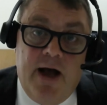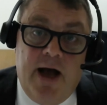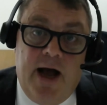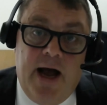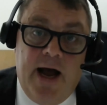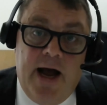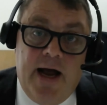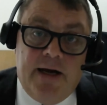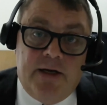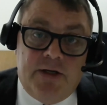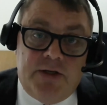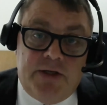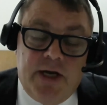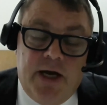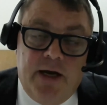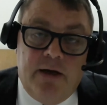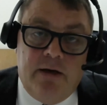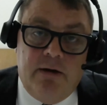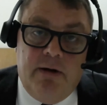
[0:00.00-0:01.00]
And
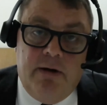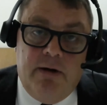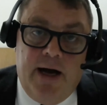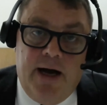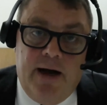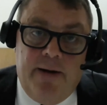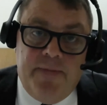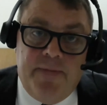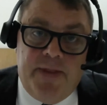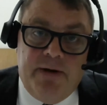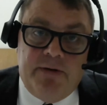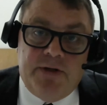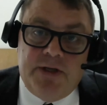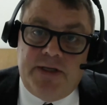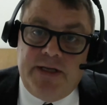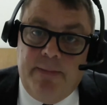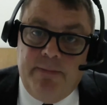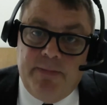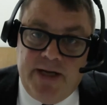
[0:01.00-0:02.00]
so there is
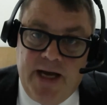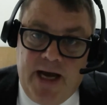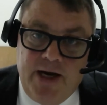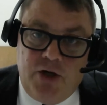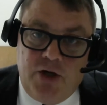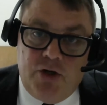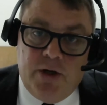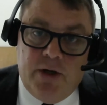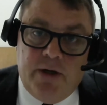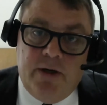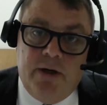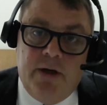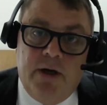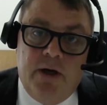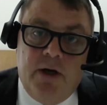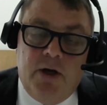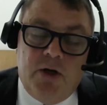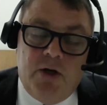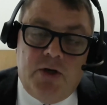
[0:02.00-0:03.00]
a temptation
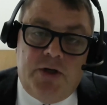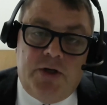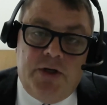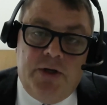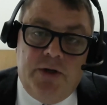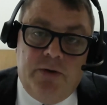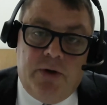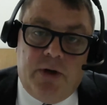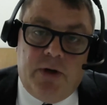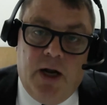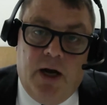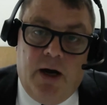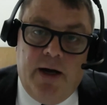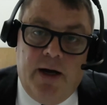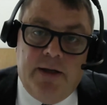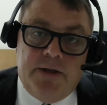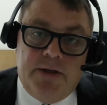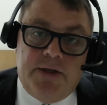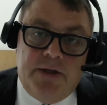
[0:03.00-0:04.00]
to
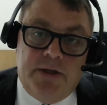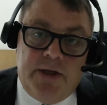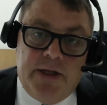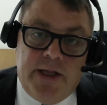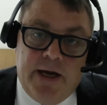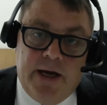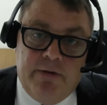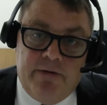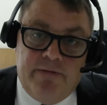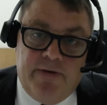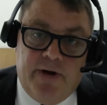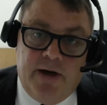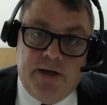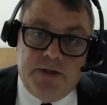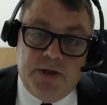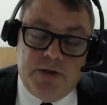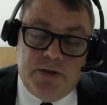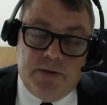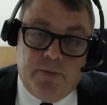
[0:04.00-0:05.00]
clients and to their
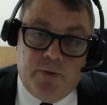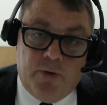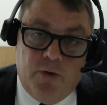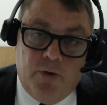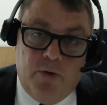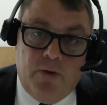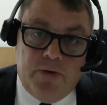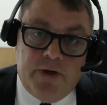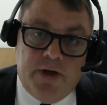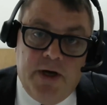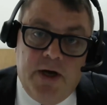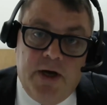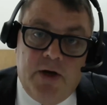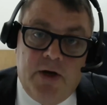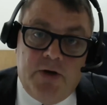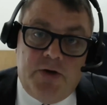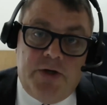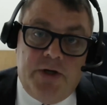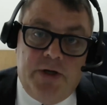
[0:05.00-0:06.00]
advisors abroad
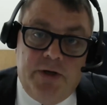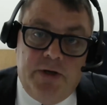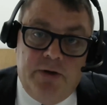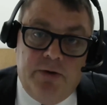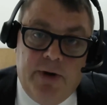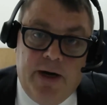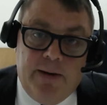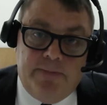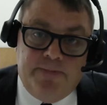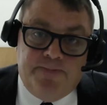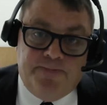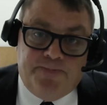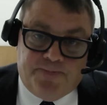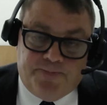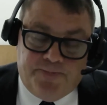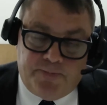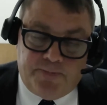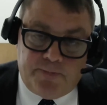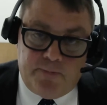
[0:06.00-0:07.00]
to
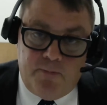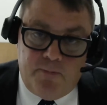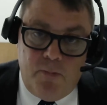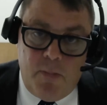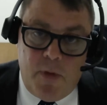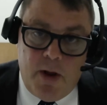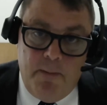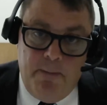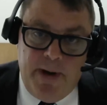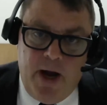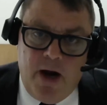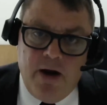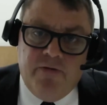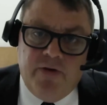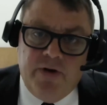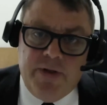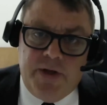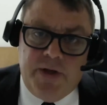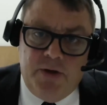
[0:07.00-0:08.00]
be
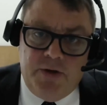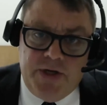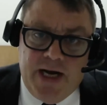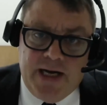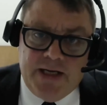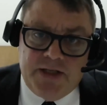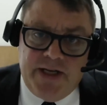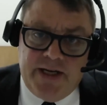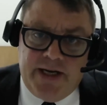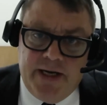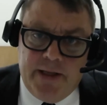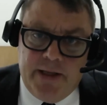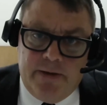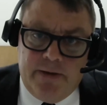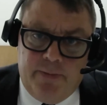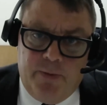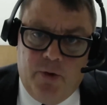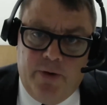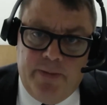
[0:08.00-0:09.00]
over enthusiastic in the
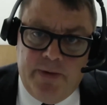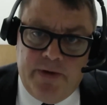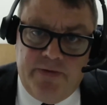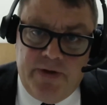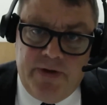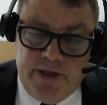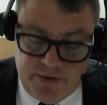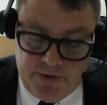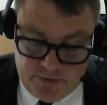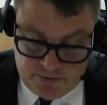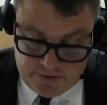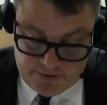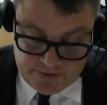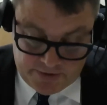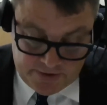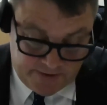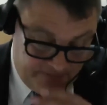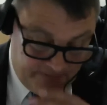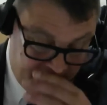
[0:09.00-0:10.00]
deployment of these
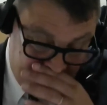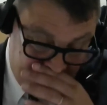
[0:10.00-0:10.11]
orders.